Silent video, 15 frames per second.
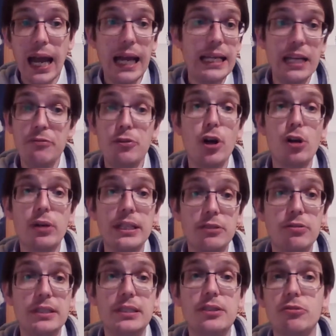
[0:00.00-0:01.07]
if you are
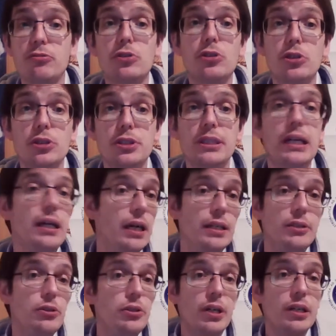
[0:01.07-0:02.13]
interested, of course,
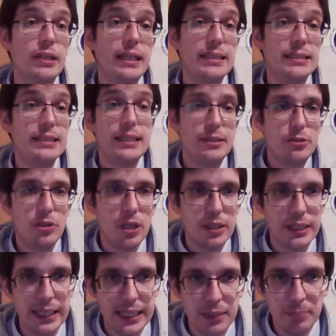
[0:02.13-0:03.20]
do not hesitate to
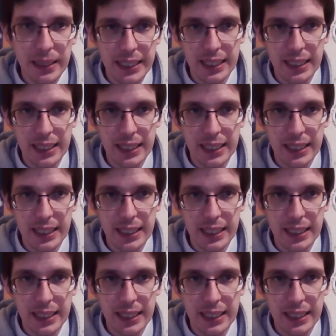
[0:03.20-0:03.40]
contact me.